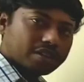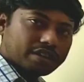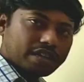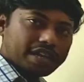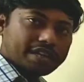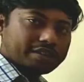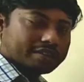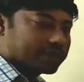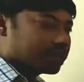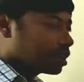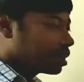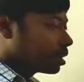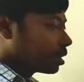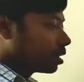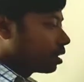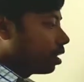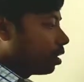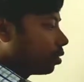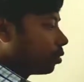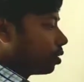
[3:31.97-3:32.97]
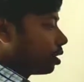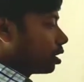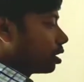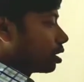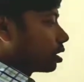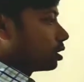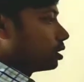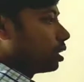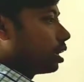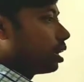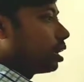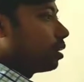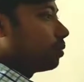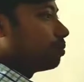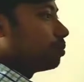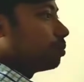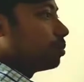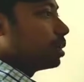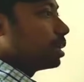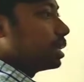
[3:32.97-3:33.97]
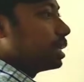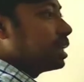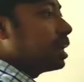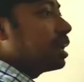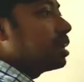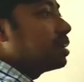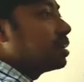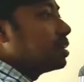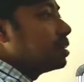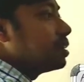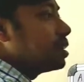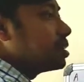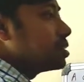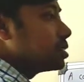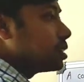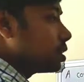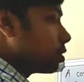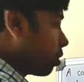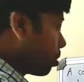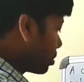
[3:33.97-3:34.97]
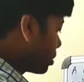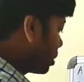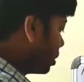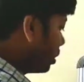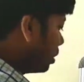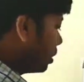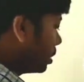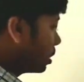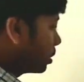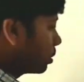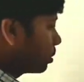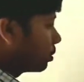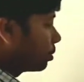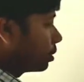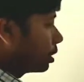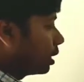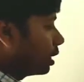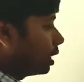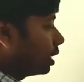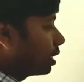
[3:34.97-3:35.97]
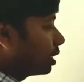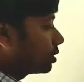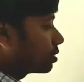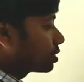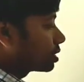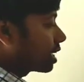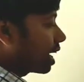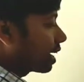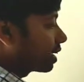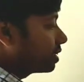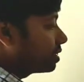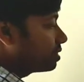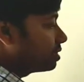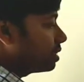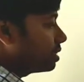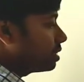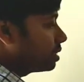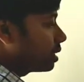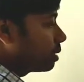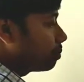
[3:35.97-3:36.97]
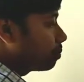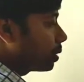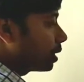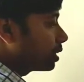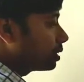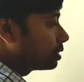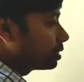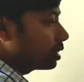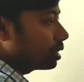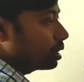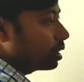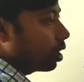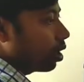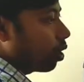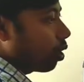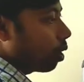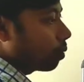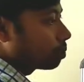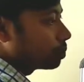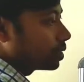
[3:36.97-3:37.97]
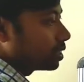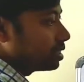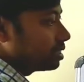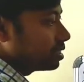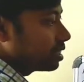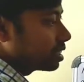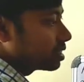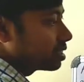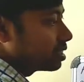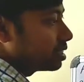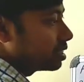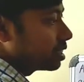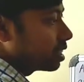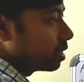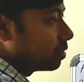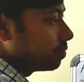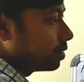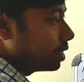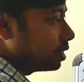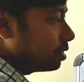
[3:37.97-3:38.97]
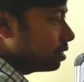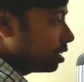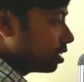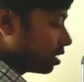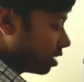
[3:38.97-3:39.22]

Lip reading: right? Now the air enters the nozzle a stagnation temperature of 360 Kelvin.